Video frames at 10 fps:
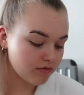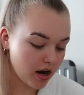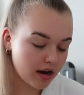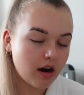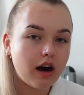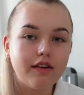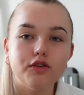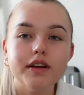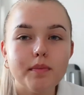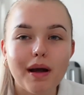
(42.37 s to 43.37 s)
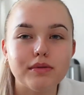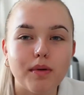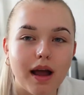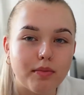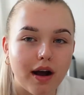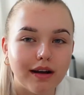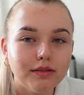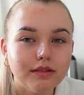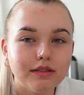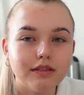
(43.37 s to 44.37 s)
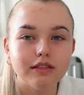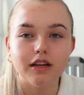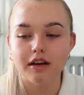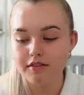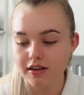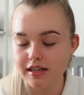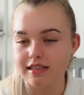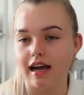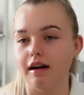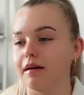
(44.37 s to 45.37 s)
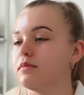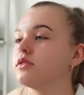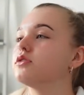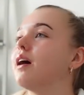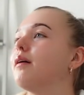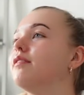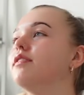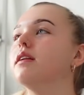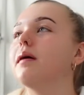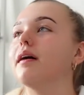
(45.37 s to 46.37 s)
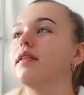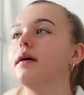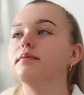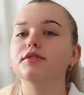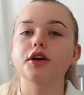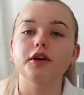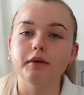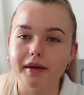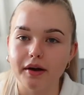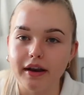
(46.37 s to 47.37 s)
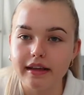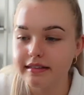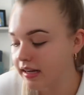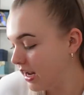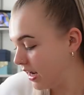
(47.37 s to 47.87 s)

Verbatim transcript: Right, I've already prepped my eyebrows. I don't know if you can tell. I'm not sure how I feel about them to be honest.